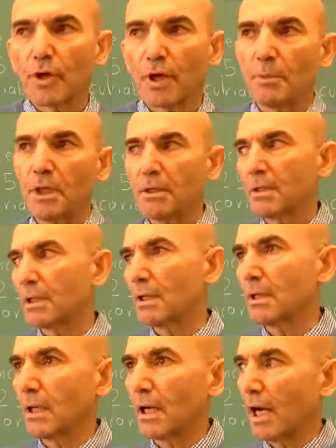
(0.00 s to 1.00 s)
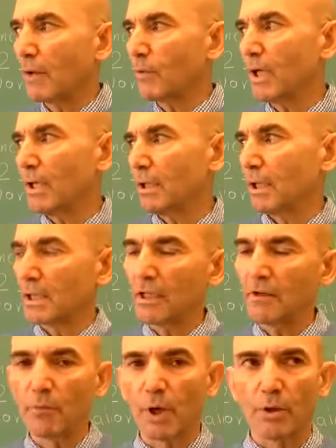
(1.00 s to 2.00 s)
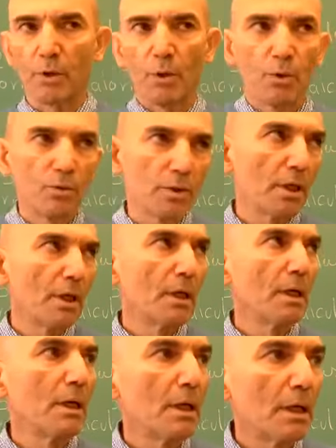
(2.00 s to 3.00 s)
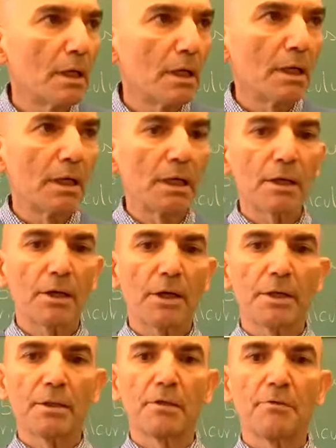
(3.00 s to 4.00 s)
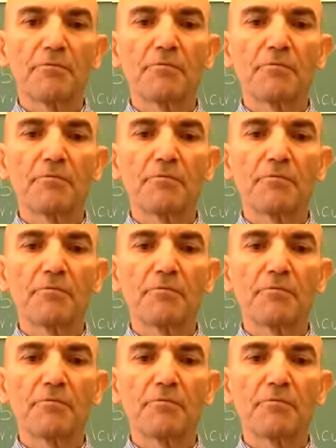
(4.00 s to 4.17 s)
I mean, I will give my own kind of